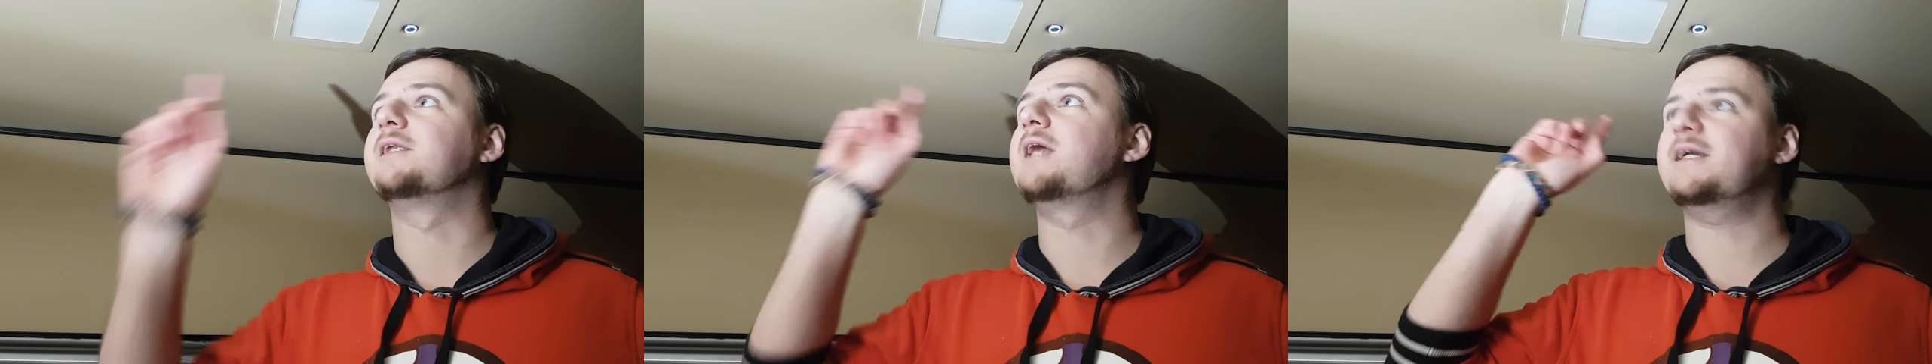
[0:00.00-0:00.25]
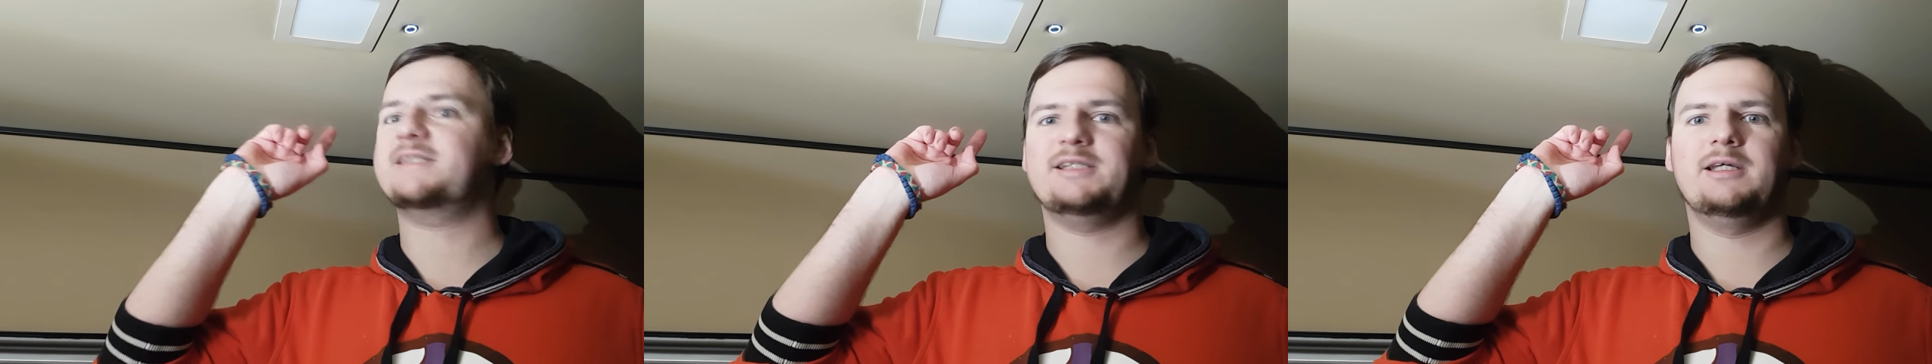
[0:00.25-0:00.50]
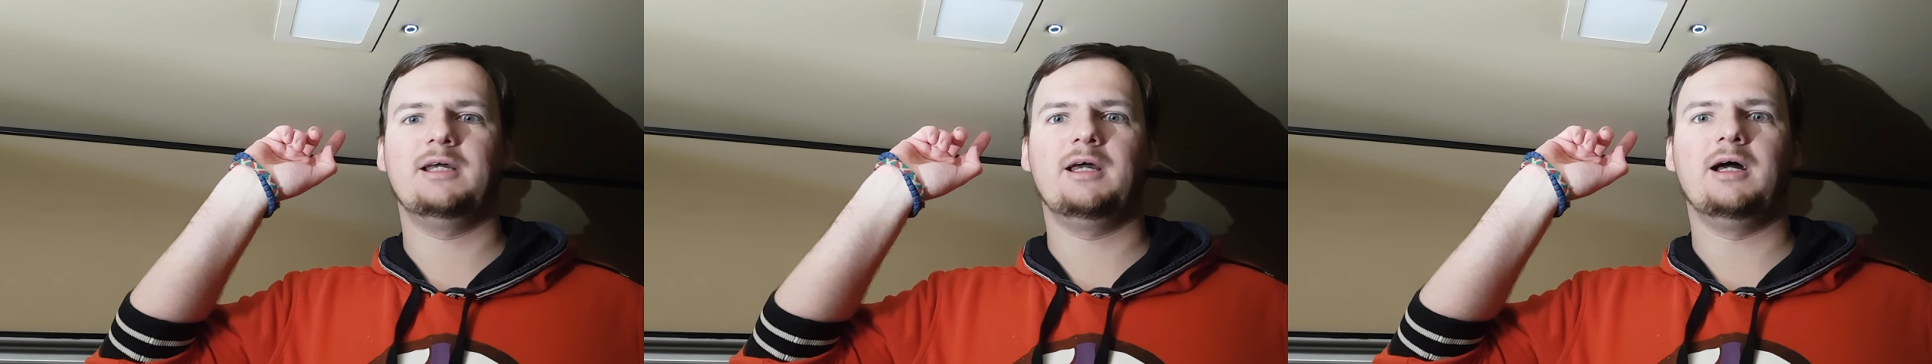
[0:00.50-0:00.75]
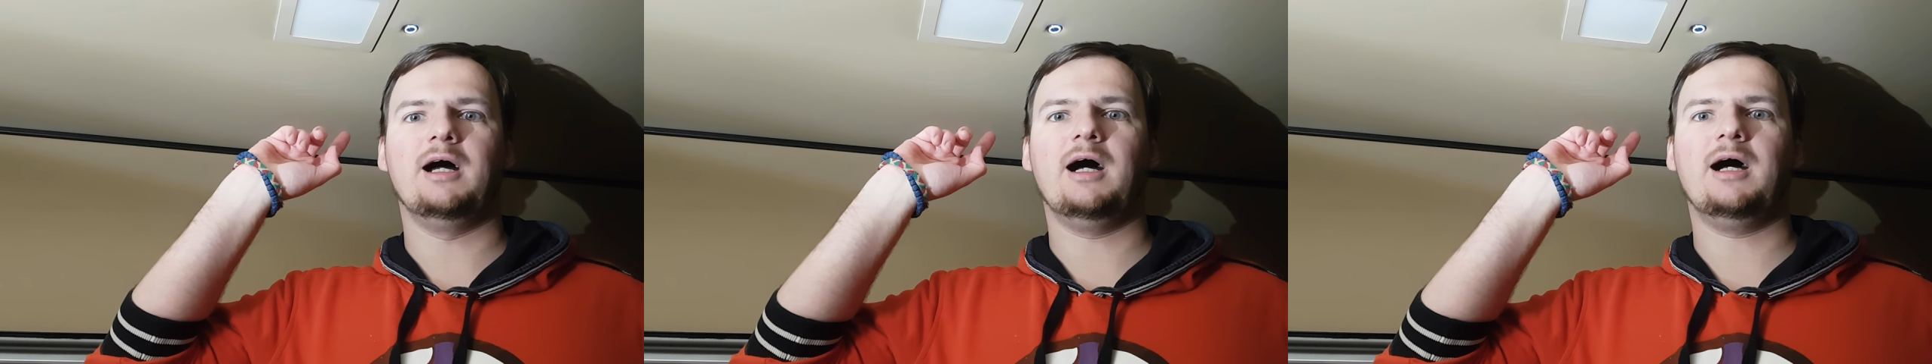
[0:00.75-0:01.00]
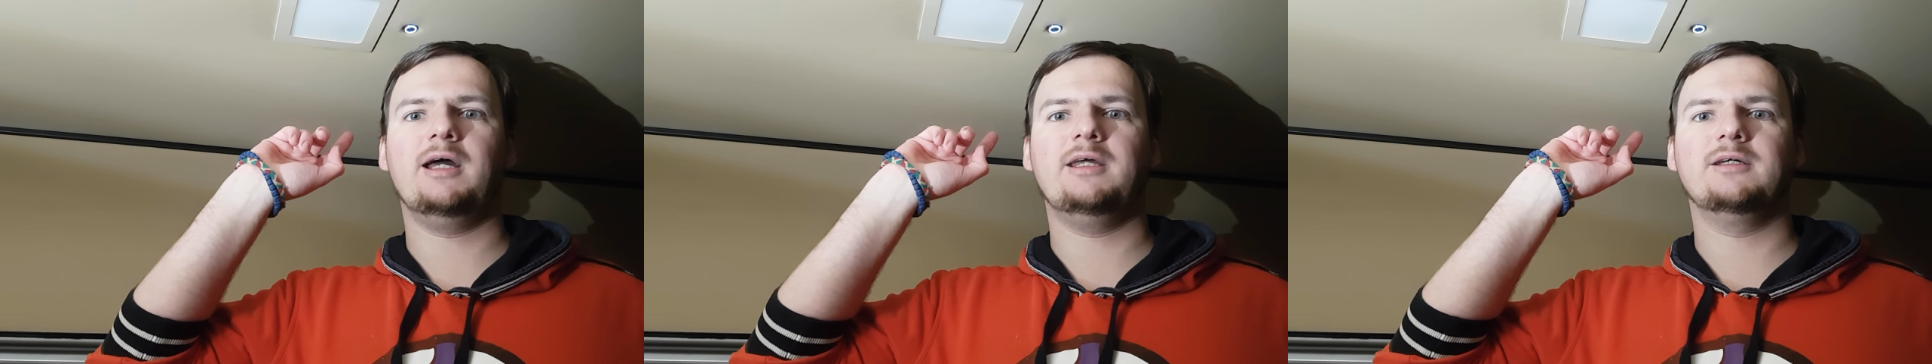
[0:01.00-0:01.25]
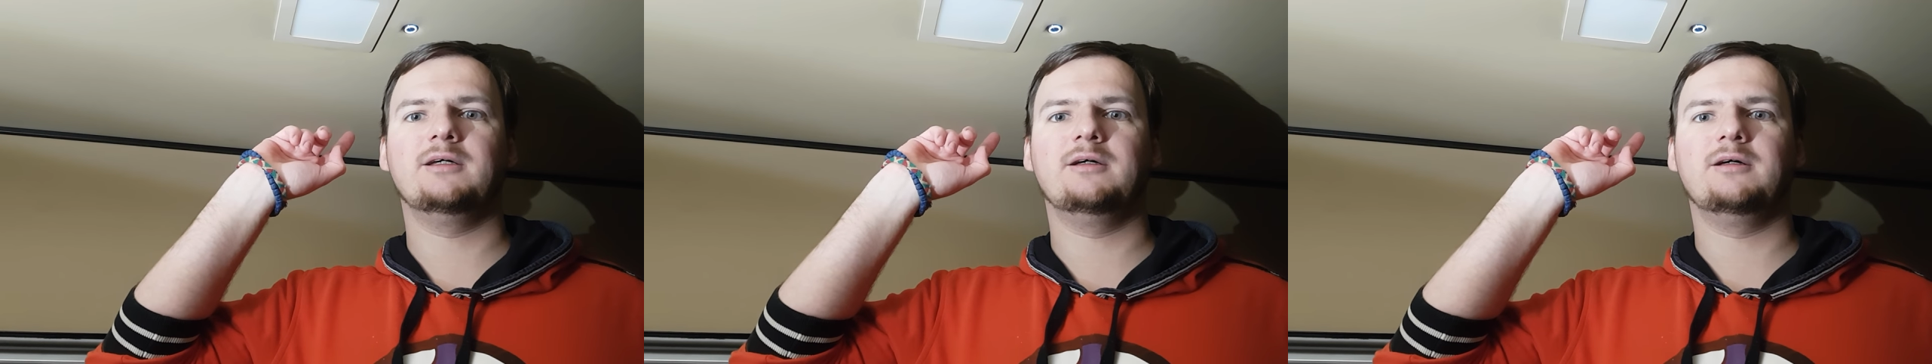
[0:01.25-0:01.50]
Next
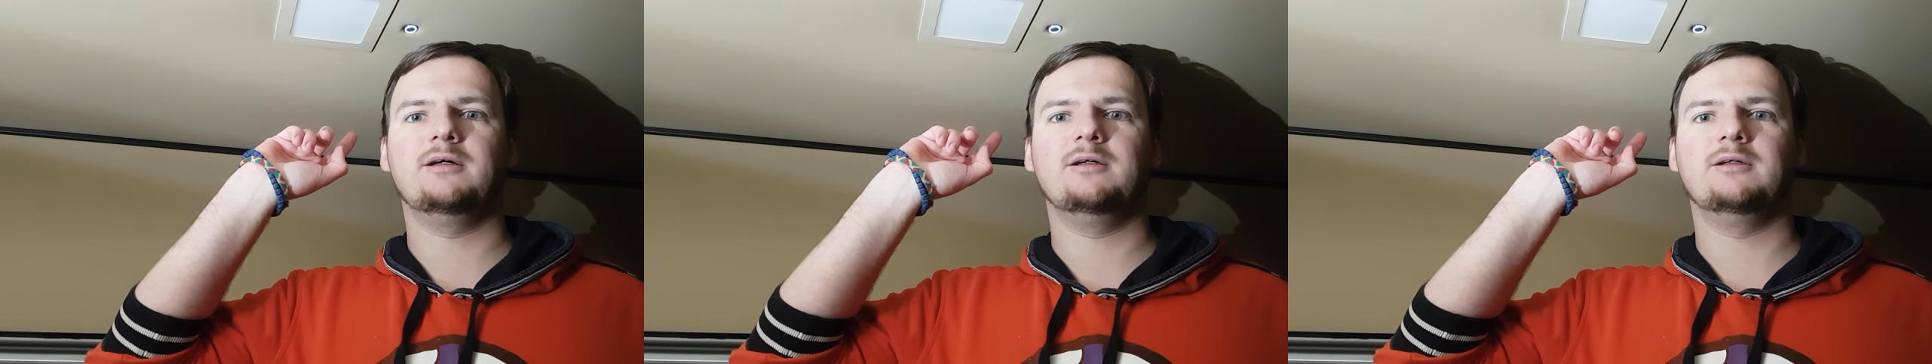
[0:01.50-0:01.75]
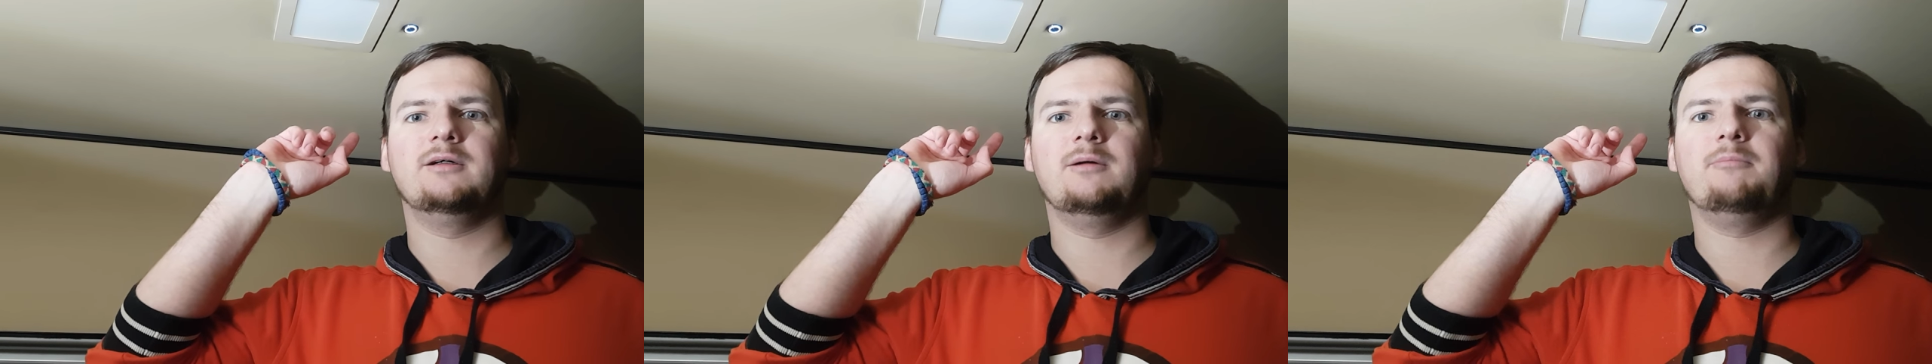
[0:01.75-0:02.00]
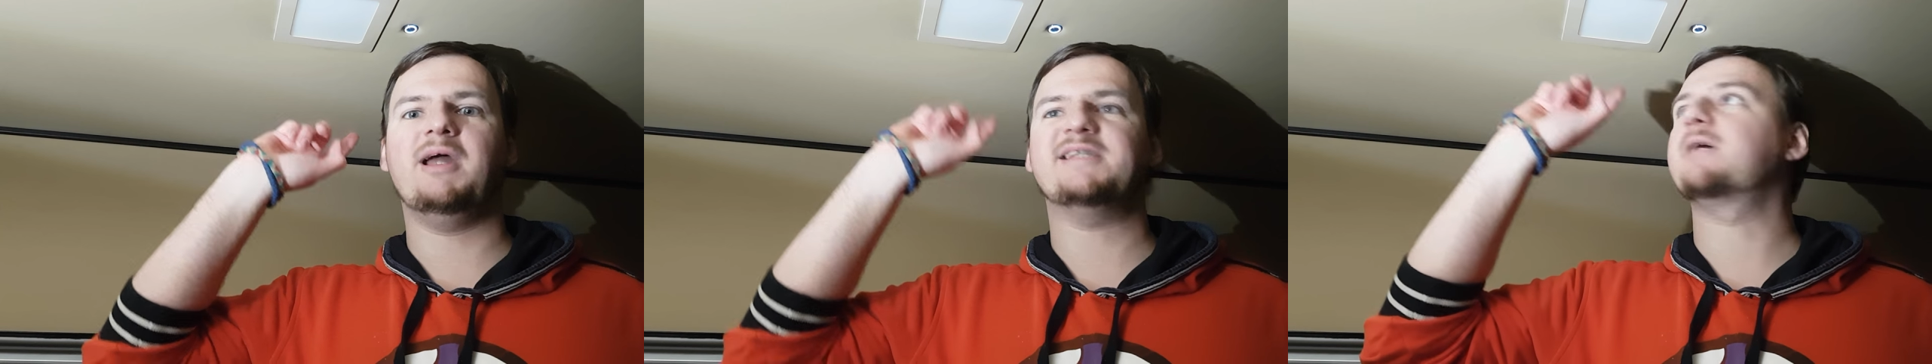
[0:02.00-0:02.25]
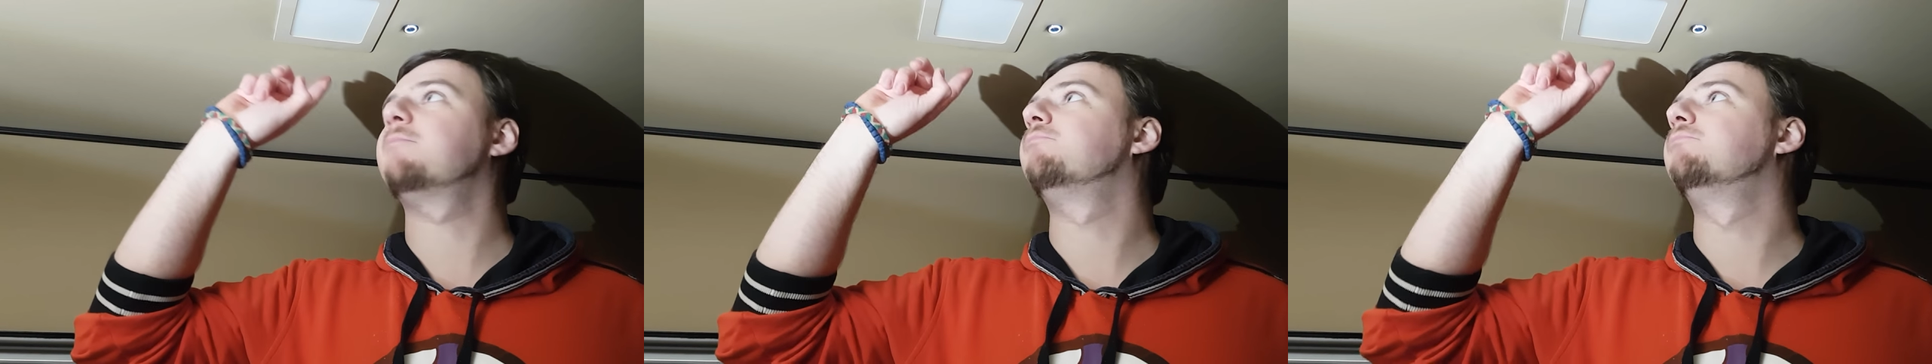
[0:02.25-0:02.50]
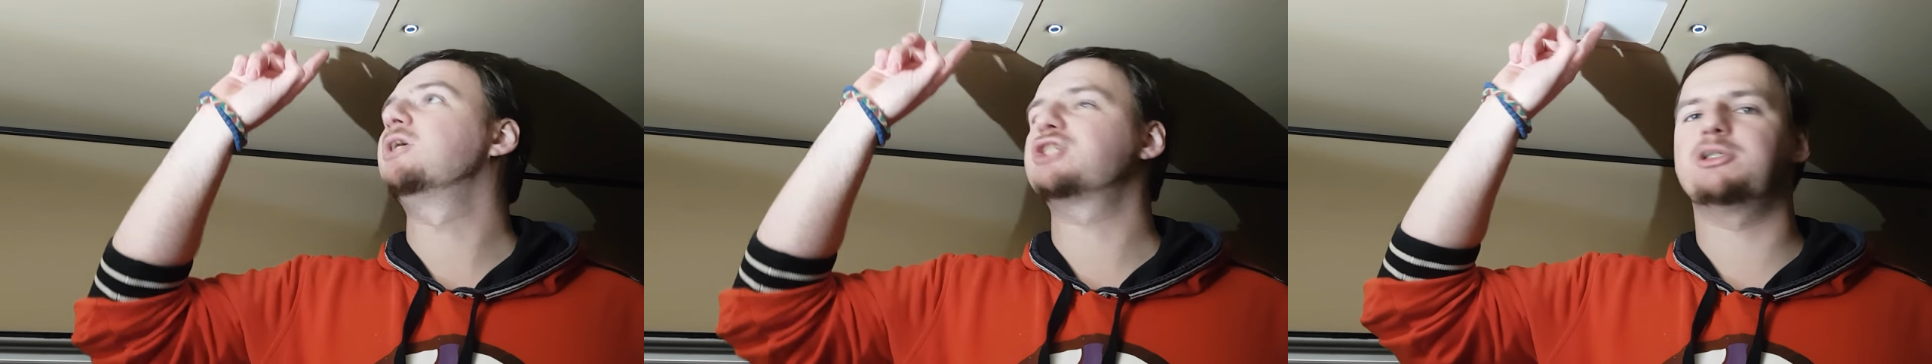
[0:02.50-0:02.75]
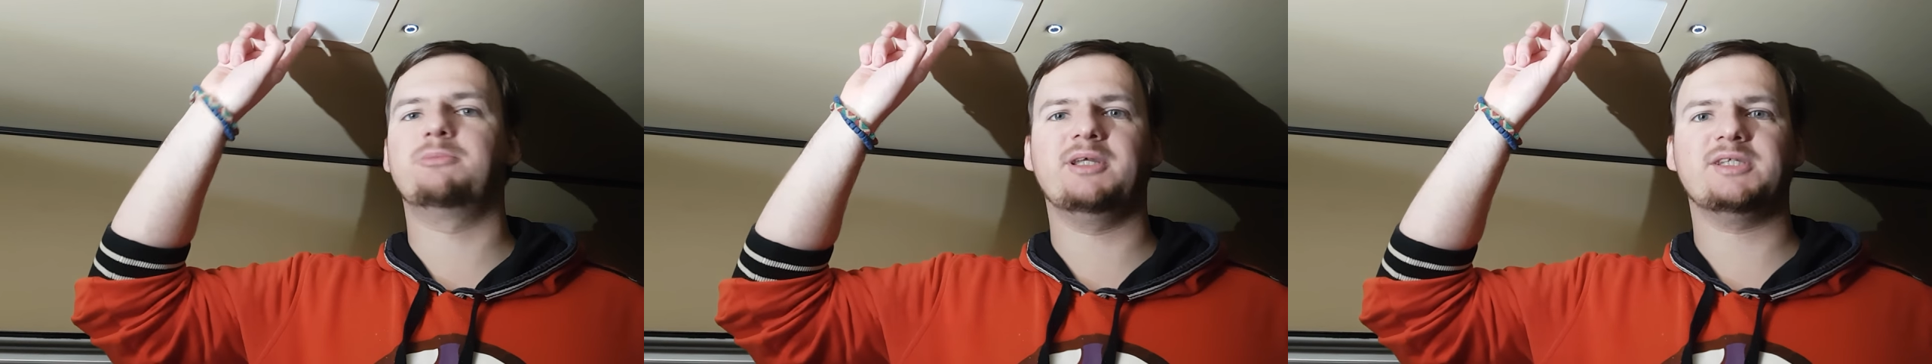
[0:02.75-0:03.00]
I make some
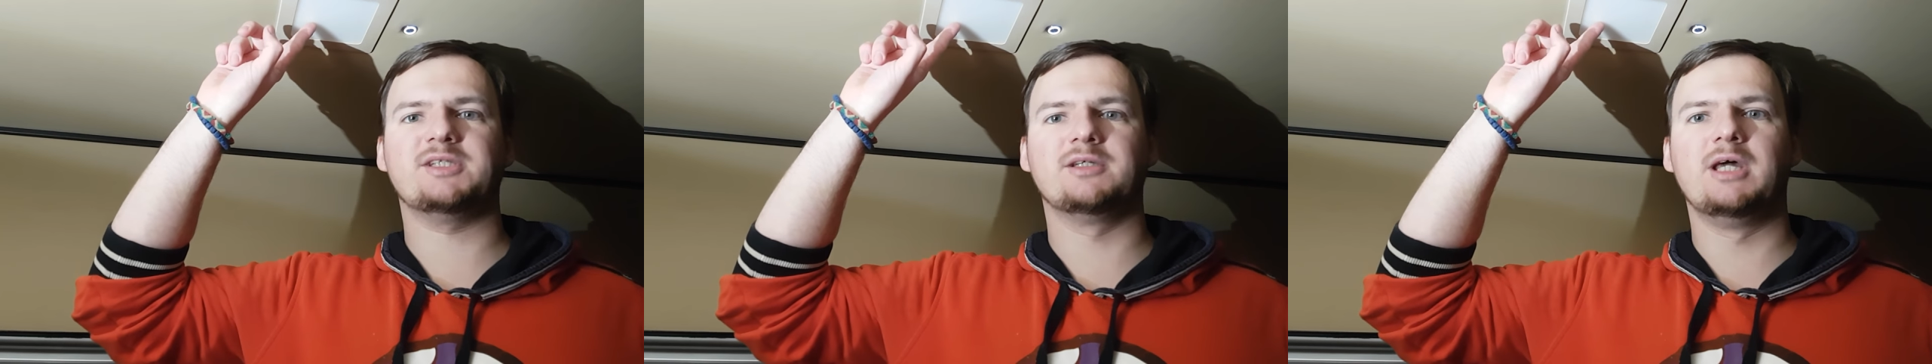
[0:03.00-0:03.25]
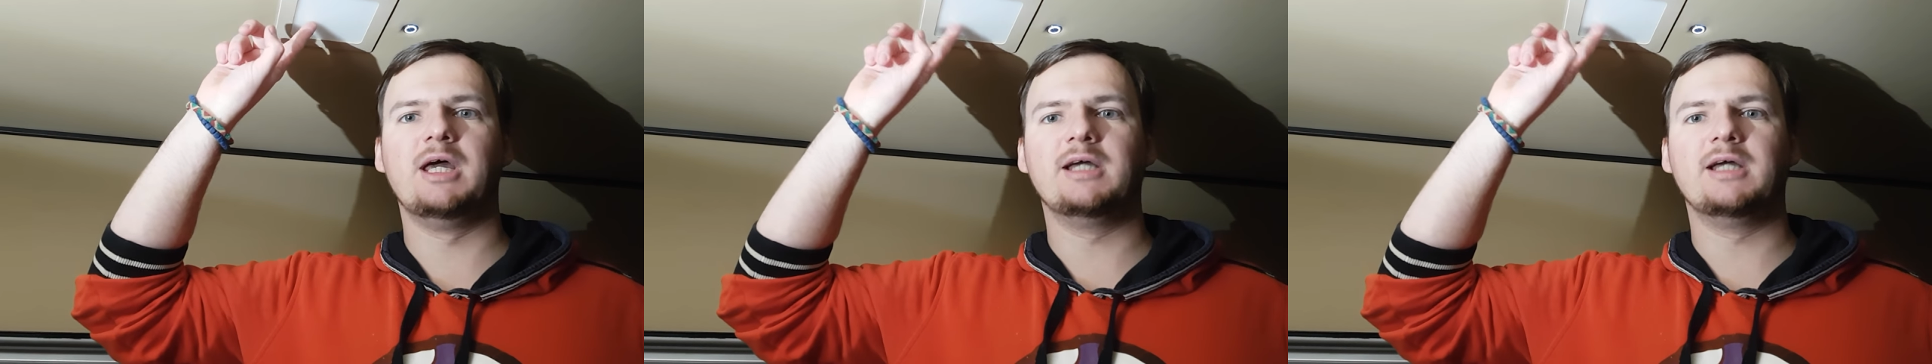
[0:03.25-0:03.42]
measurements,